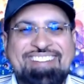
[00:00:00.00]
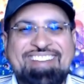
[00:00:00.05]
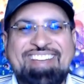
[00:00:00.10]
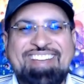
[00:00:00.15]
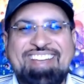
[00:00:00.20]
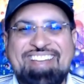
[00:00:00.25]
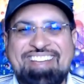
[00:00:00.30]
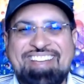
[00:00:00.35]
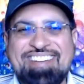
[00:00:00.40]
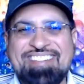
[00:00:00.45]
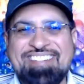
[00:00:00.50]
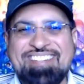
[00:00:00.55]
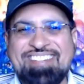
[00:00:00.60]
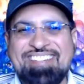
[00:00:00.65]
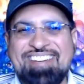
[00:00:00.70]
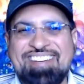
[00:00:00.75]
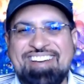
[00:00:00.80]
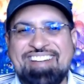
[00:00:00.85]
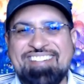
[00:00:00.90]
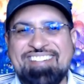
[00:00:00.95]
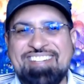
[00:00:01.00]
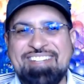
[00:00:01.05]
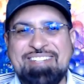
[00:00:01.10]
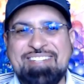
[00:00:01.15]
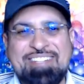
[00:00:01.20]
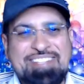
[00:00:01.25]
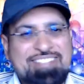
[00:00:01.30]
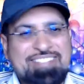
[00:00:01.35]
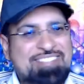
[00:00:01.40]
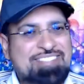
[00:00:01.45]
And I
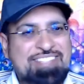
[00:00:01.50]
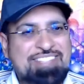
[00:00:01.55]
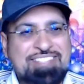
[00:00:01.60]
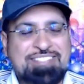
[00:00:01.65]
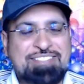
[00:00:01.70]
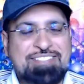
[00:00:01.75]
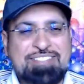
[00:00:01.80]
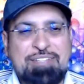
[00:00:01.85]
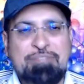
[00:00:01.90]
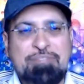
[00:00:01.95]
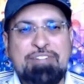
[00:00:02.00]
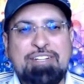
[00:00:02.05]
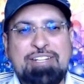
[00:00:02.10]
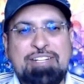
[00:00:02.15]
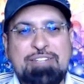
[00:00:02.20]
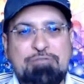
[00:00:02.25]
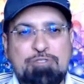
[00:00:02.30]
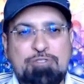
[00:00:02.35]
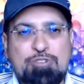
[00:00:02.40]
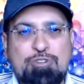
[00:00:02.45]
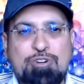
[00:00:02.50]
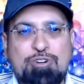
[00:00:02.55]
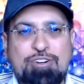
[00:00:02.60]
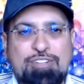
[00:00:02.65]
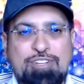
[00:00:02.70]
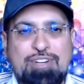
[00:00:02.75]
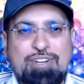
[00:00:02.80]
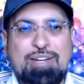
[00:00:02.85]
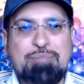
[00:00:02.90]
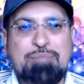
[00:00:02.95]
think it's definitely for sure,
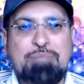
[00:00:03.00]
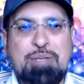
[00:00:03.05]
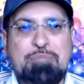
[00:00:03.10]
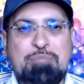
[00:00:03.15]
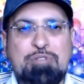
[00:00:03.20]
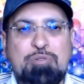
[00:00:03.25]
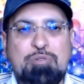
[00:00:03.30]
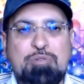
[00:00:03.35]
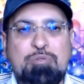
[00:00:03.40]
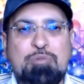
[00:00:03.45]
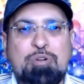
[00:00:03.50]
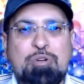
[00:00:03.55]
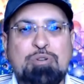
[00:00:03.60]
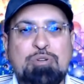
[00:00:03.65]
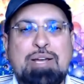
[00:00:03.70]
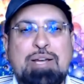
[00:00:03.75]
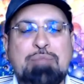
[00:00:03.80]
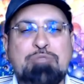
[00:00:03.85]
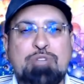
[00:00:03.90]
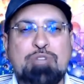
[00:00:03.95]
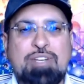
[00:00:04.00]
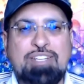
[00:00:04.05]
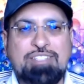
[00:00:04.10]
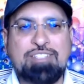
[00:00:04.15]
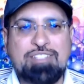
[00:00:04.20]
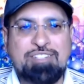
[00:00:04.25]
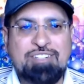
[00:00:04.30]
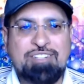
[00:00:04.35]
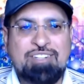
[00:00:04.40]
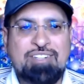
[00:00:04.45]
at people who want to come
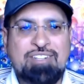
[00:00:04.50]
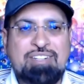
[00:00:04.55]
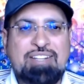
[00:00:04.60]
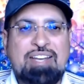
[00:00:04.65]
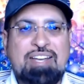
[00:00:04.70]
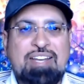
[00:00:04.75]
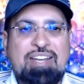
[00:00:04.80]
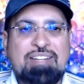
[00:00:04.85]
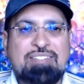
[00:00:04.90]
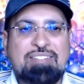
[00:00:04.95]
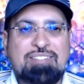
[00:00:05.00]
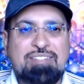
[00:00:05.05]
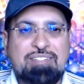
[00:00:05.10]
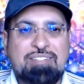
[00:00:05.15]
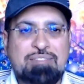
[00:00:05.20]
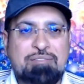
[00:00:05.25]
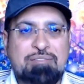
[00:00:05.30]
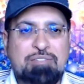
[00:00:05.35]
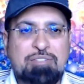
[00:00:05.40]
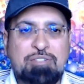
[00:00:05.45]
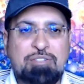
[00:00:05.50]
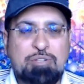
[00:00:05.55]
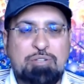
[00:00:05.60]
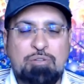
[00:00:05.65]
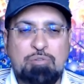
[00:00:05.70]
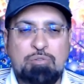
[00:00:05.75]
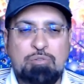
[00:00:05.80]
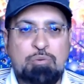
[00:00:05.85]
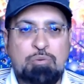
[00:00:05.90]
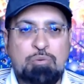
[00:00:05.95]
together, at
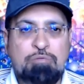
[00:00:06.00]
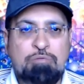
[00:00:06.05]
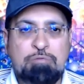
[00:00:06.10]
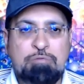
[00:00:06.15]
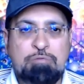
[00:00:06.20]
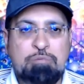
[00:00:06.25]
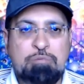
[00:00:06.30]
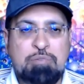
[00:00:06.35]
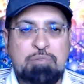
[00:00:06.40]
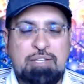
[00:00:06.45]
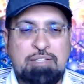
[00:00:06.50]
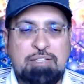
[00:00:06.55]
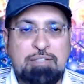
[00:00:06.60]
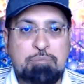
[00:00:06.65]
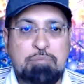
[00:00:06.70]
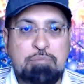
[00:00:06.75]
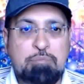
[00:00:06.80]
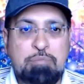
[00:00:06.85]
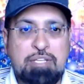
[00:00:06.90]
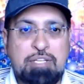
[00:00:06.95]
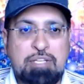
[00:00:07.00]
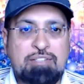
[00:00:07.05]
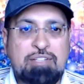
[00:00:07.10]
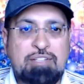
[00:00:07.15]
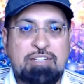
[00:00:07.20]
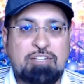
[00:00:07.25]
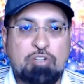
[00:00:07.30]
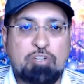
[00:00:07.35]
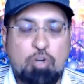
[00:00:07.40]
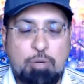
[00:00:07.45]
who've either been
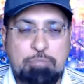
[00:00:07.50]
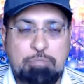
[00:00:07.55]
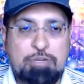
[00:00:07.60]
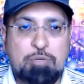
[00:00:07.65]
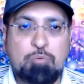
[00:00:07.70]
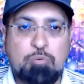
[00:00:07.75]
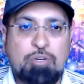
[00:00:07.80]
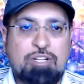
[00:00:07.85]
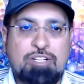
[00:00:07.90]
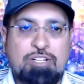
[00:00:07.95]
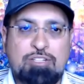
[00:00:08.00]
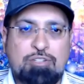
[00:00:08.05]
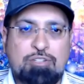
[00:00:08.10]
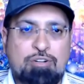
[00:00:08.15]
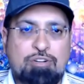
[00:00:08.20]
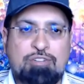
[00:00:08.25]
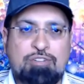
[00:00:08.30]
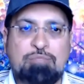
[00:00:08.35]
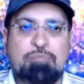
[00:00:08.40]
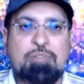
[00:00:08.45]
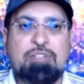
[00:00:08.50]
in a corporate world or